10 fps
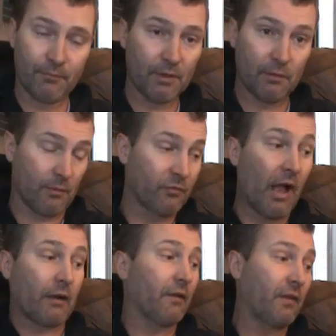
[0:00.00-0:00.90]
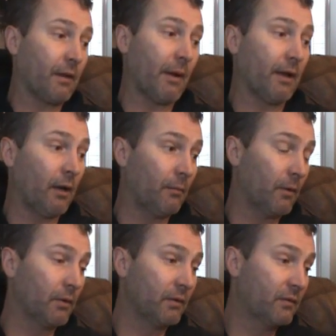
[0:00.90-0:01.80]
to who's not going to take my
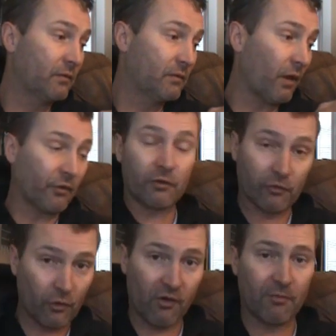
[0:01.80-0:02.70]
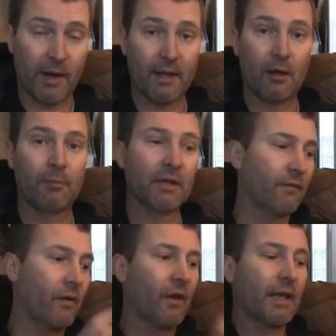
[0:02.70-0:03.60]
help, doesn't deserve my help, and
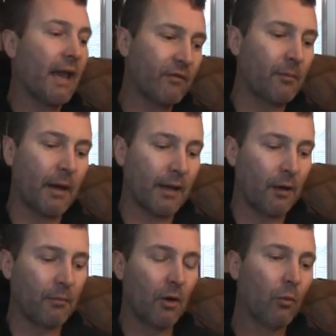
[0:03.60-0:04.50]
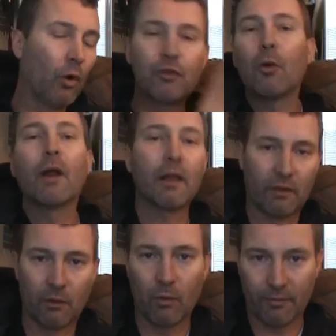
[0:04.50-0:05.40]
even if I gave him my help, won't do
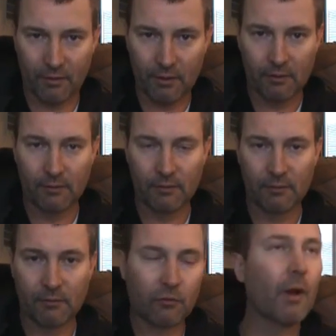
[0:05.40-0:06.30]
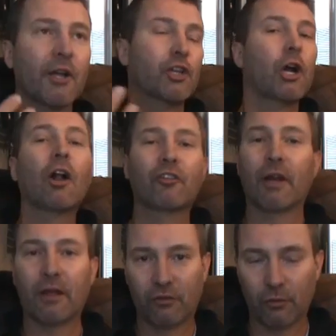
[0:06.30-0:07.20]
anything with it. This I charge at
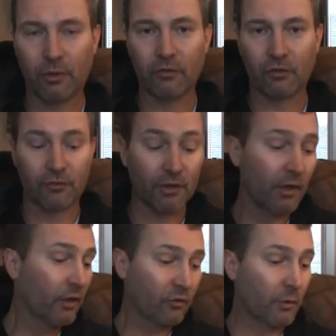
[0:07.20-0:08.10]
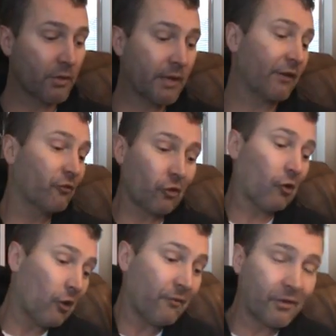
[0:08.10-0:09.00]
Asshole Consulting. So when you guys
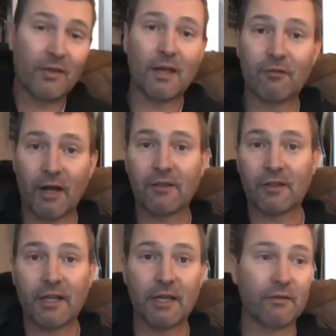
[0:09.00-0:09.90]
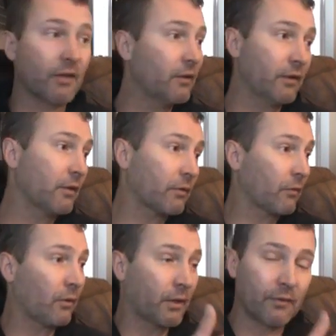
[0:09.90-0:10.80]
jerk off to the advice I give you and you
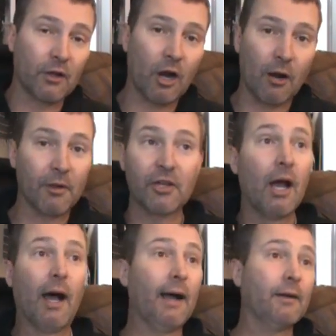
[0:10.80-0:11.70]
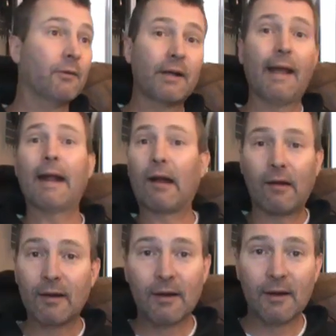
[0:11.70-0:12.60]
throw it in the garbage, I don't
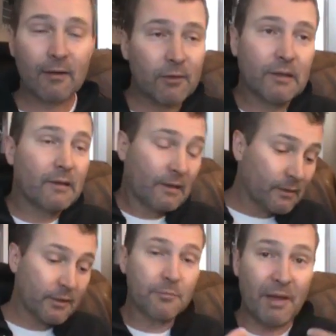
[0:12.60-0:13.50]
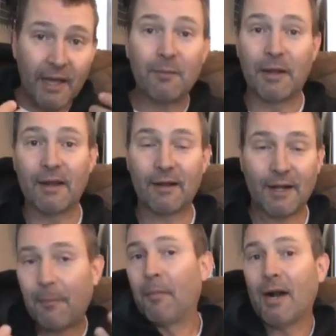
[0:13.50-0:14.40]
care. I really don't. You paid me. I
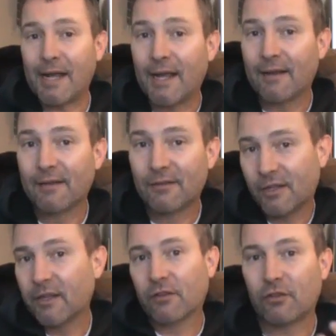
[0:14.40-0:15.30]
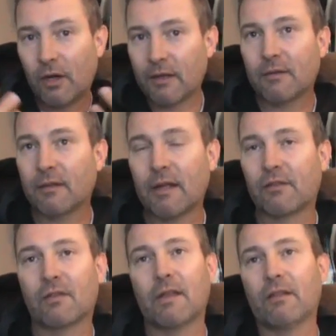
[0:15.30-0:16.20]
got money. So, he, so I,
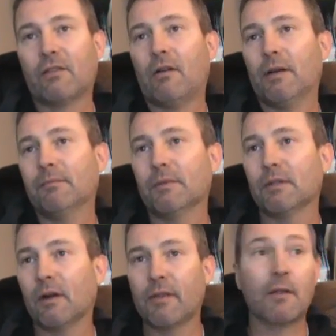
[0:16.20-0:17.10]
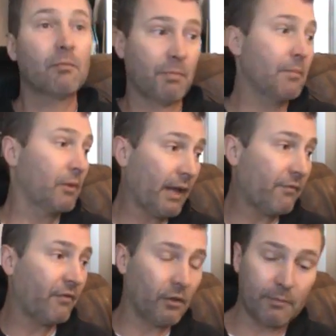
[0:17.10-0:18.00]
that's that's how I, you know, and then people
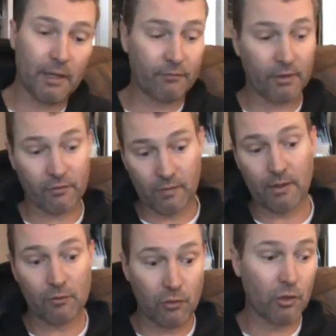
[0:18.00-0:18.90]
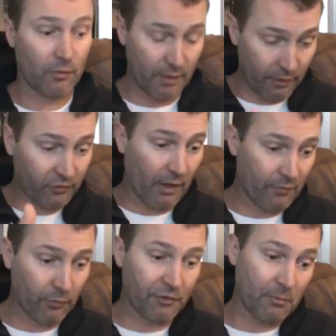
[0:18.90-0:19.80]
have followed my advice and they do good. Then I
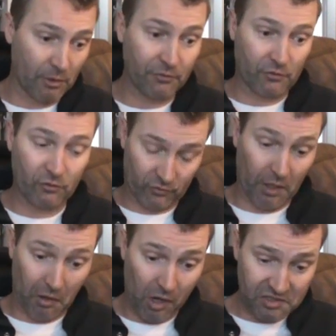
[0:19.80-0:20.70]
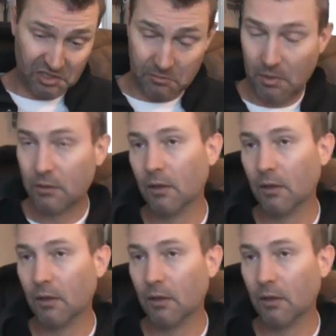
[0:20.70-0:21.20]
save those emails because it's like awesome.